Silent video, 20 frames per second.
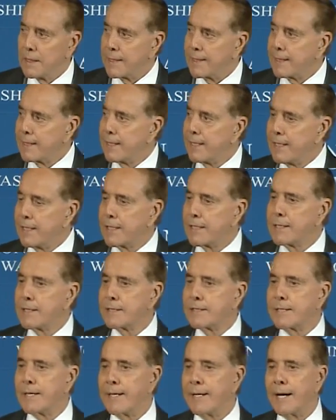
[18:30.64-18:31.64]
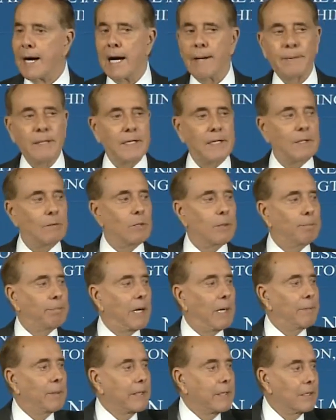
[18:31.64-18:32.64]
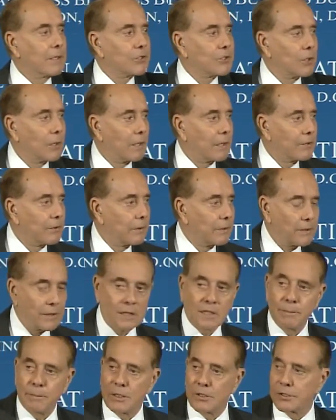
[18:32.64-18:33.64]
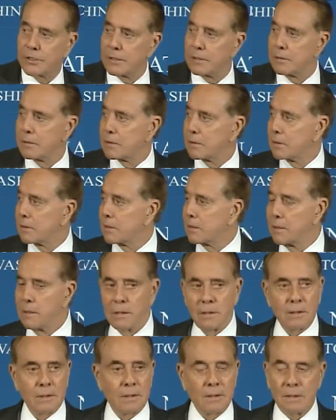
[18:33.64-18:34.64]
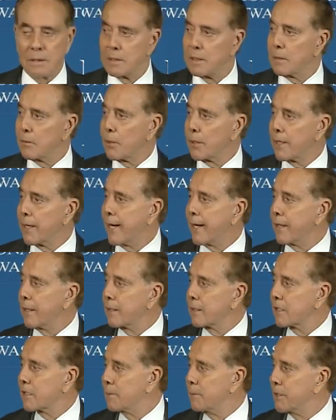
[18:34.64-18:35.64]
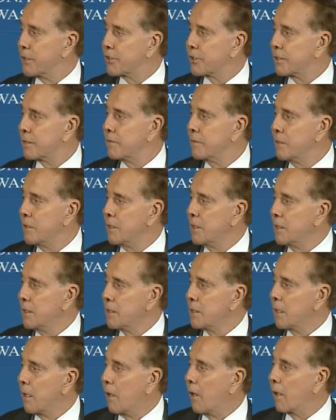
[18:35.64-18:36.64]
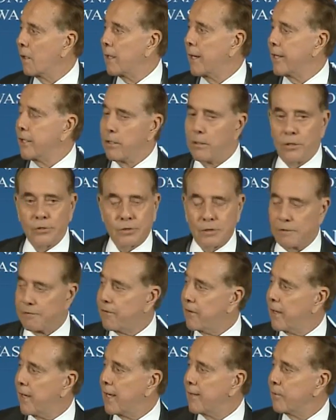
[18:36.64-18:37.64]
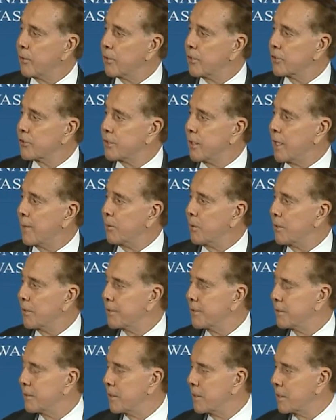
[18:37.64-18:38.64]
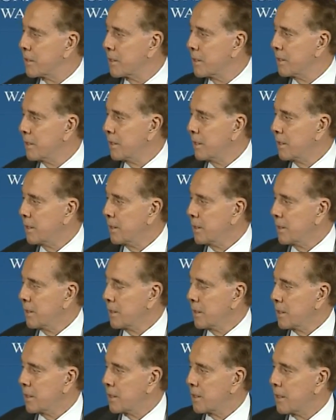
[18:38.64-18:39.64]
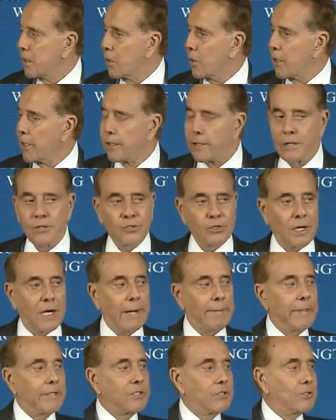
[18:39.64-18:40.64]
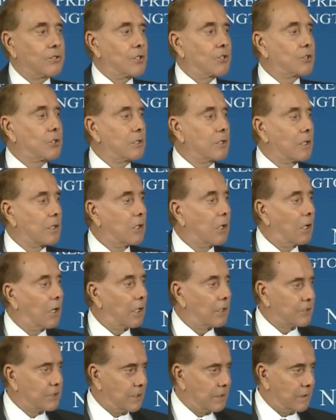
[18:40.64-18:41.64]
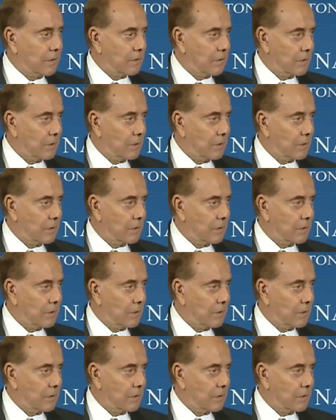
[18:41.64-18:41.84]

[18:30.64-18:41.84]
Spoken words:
and he didn't say how many Republicans are there on the commission. There were nine on the commission. All I know is that five are disabled. Or he didn't say, how much is this going to cost?